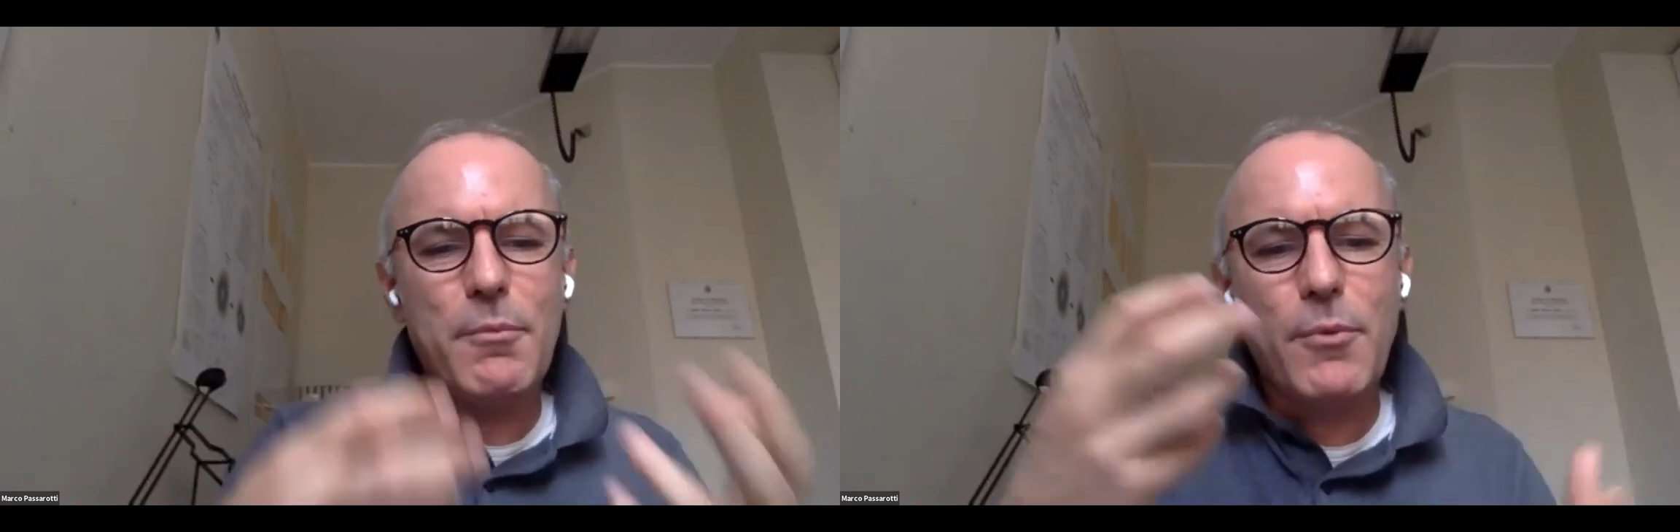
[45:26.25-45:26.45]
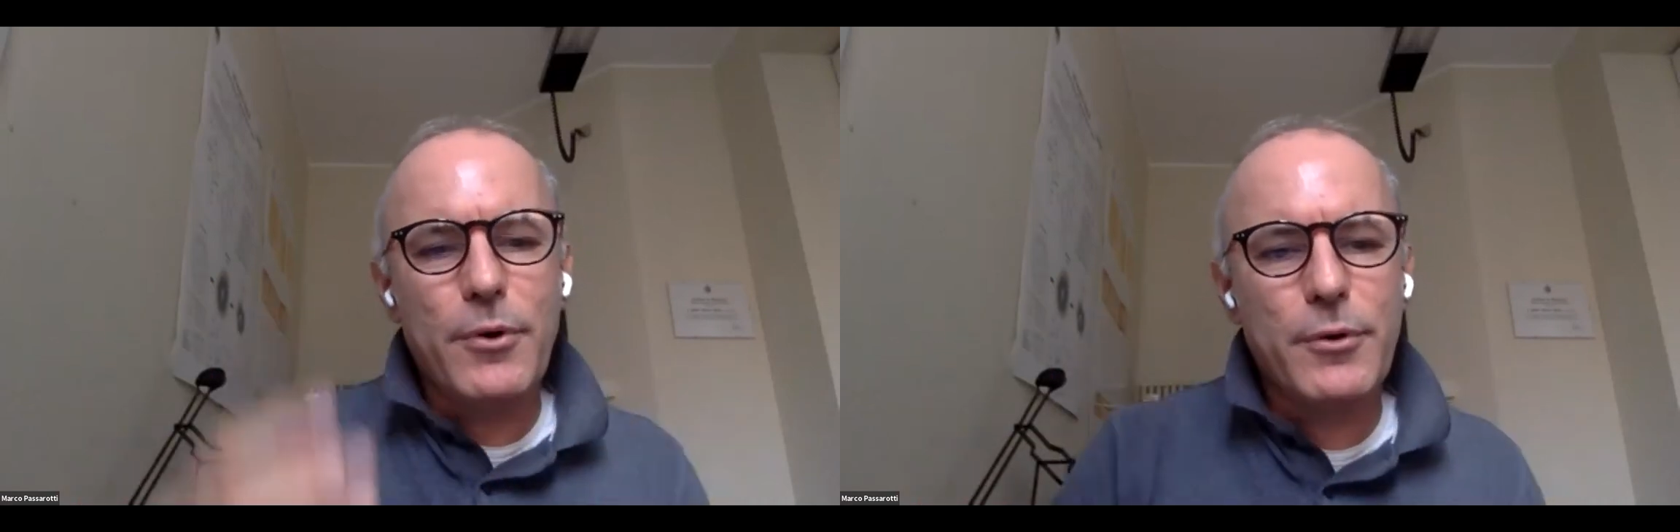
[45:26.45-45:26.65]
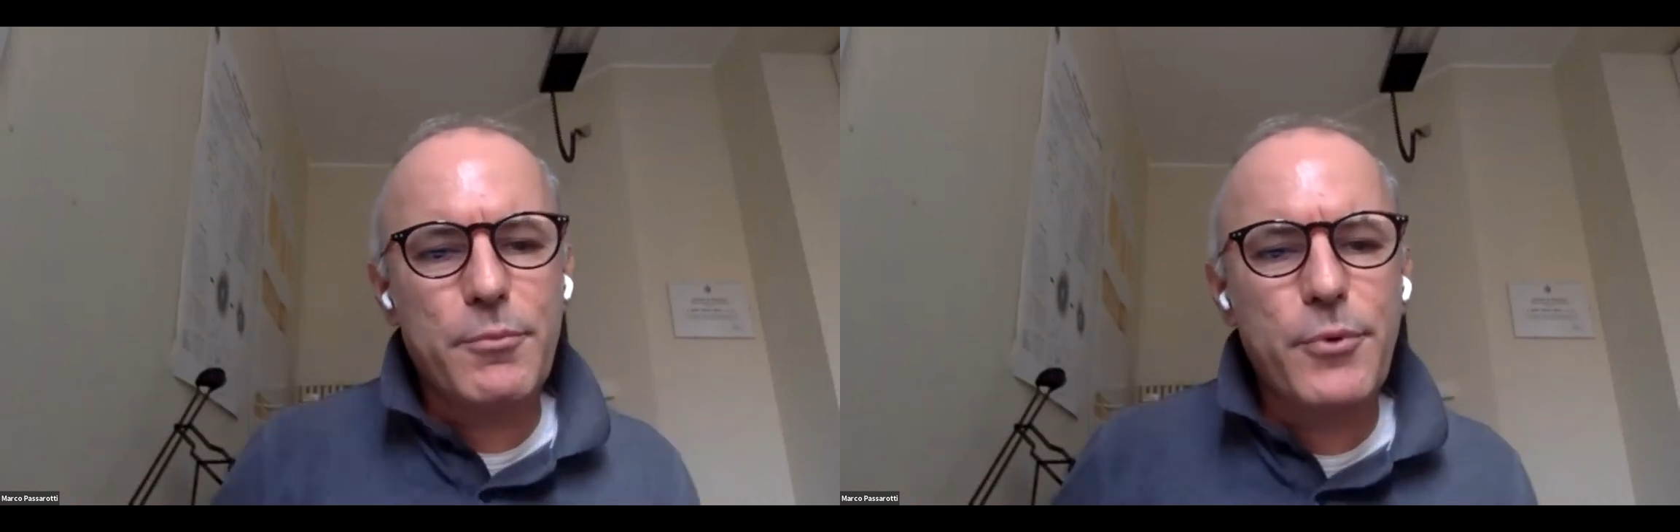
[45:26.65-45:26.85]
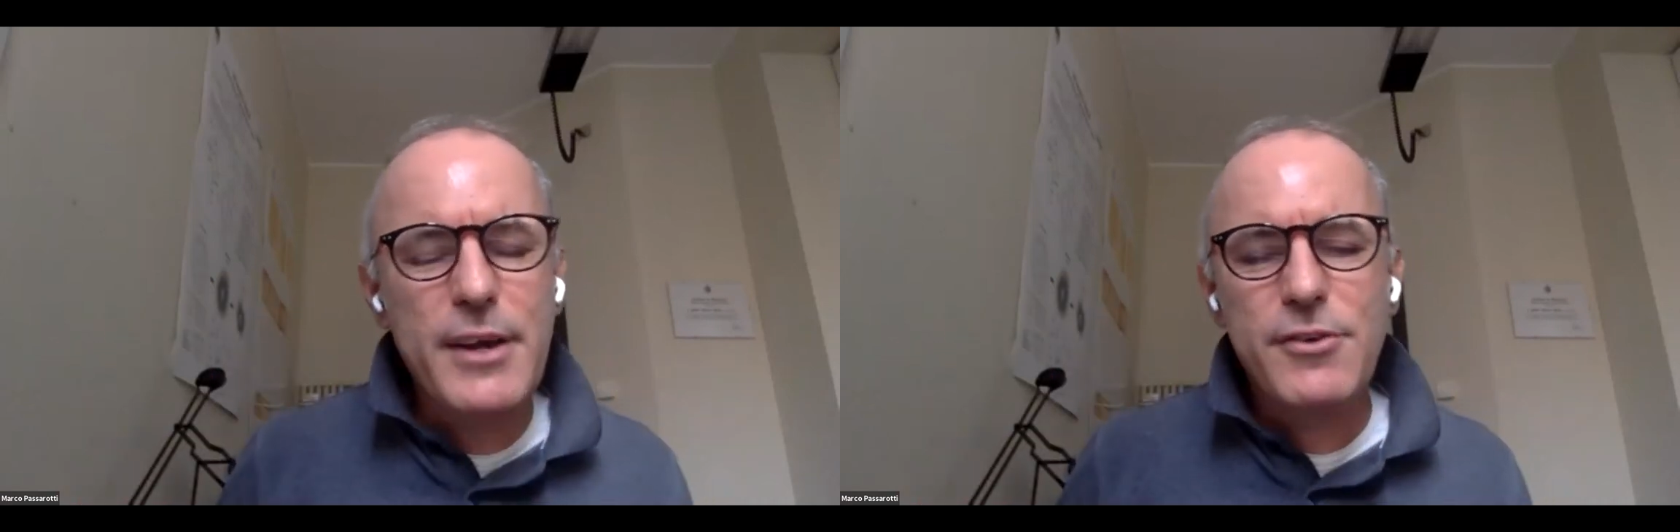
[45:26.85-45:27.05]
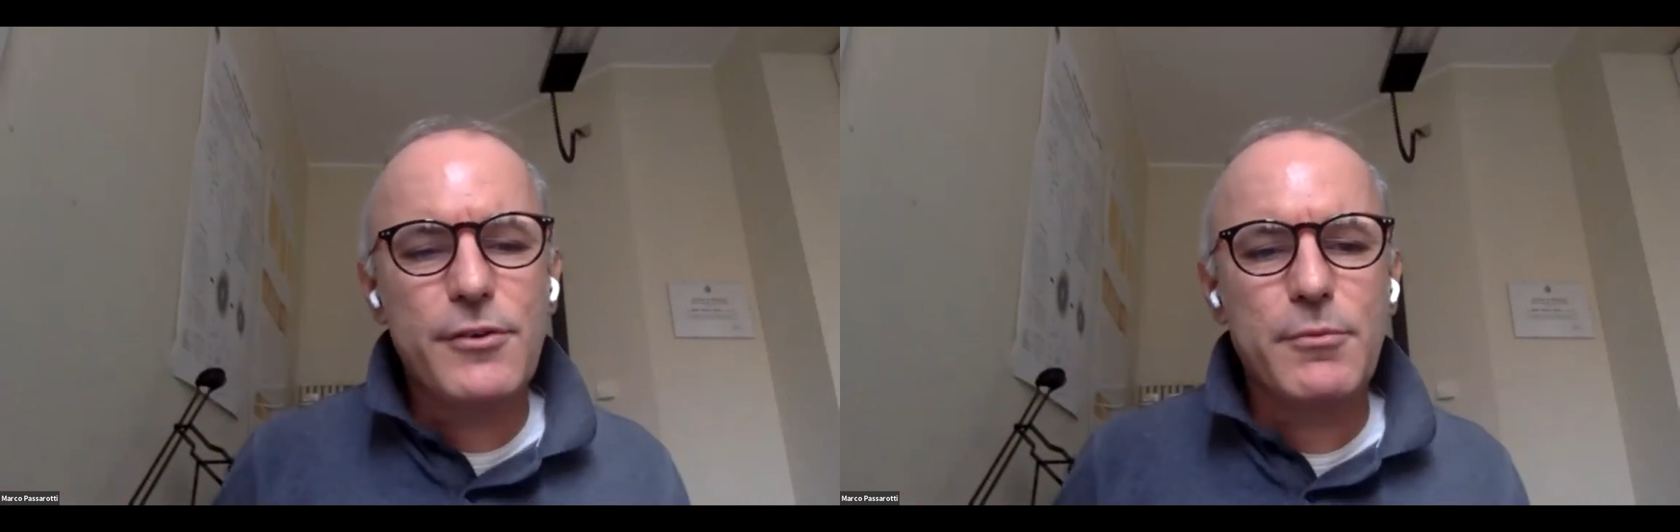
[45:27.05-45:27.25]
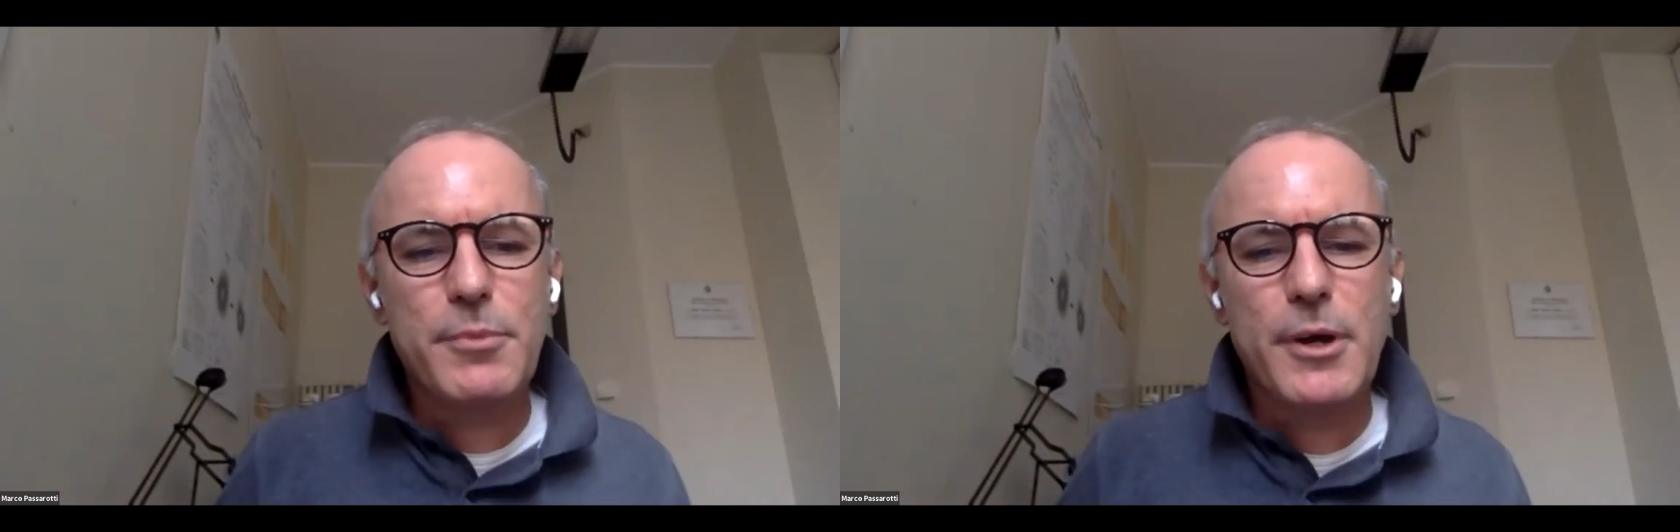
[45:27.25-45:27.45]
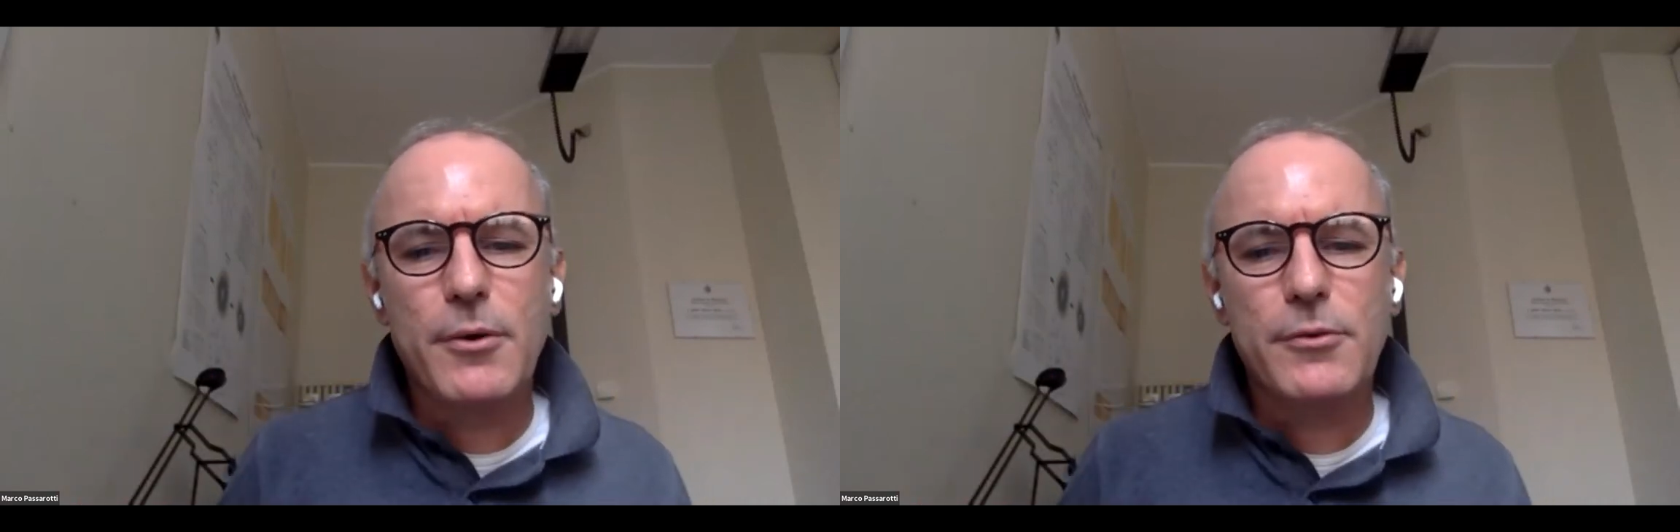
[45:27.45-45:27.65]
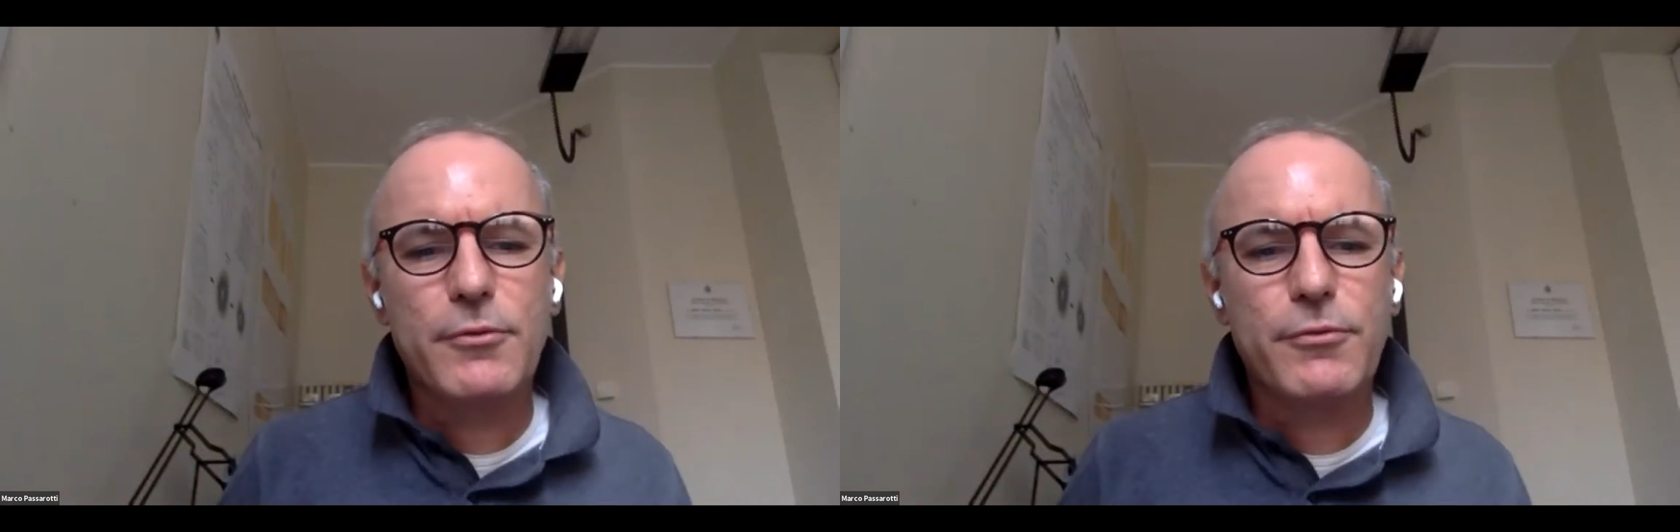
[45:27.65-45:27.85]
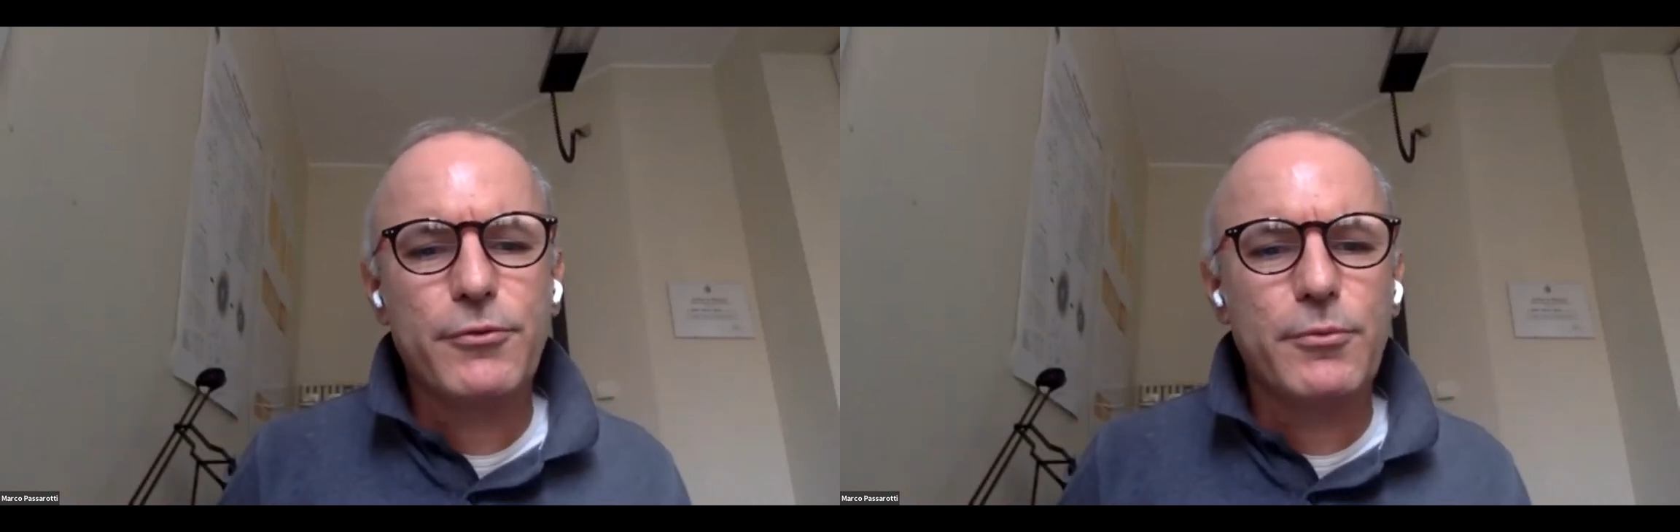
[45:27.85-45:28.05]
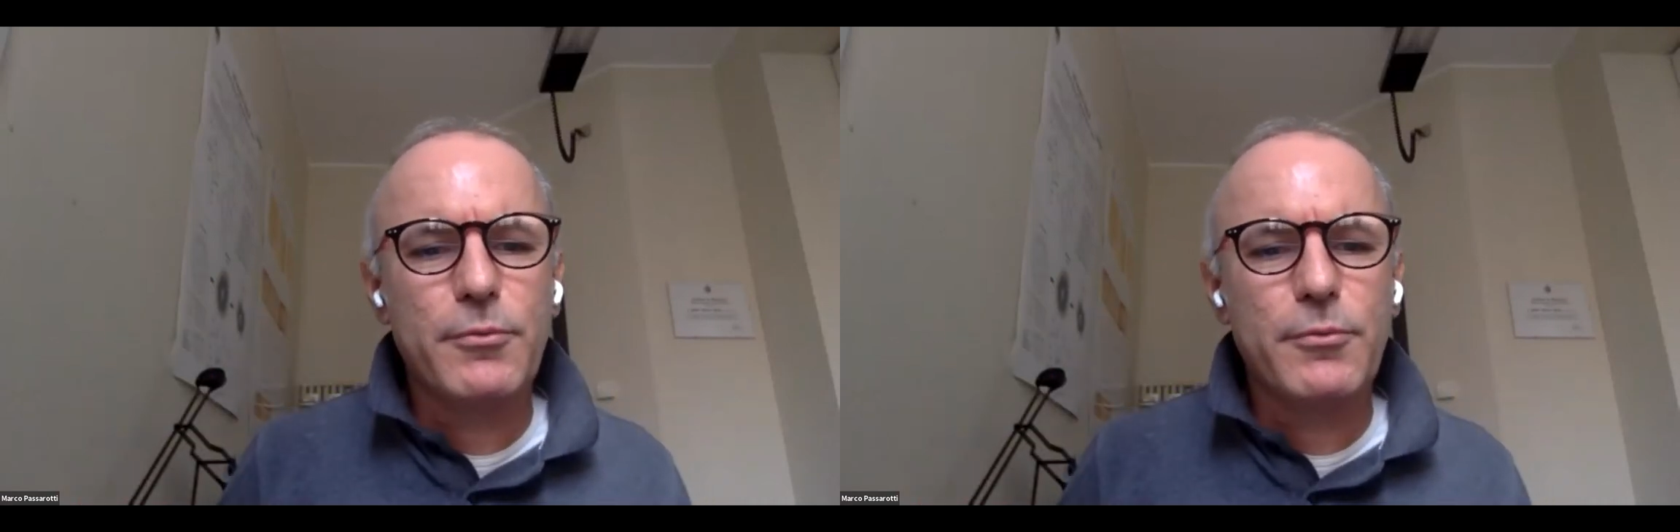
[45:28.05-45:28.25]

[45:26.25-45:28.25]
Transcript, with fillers: more precise because of